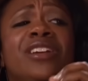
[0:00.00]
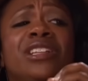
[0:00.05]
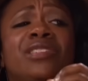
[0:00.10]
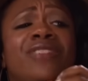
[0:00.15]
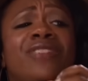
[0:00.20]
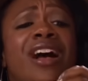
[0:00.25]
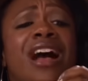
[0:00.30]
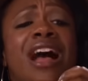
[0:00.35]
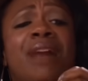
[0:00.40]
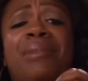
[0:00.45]

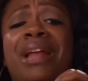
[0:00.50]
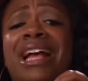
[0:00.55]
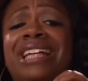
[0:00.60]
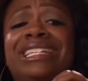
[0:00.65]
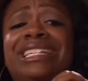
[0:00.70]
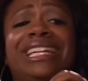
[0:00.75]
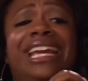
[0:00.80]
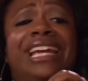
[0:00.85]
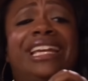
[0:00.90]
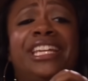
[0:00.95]
First of all, I'm
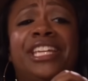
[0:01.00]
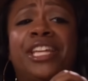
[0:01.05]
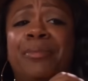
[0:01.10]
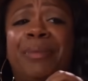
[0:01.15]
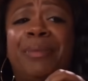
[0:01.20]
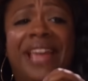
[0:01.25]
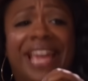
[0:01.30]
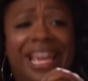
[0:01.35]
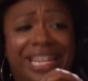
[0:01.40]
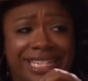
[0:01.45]
not
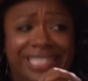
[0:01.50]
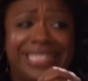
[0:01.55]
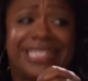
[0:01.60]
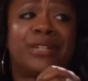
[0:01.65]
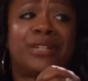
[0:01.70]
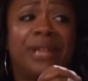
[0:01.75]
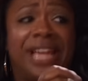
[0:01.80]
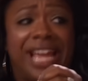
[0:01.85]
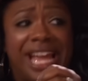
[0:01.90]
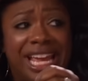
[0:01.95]
checking your
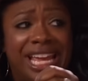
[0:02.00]
panties,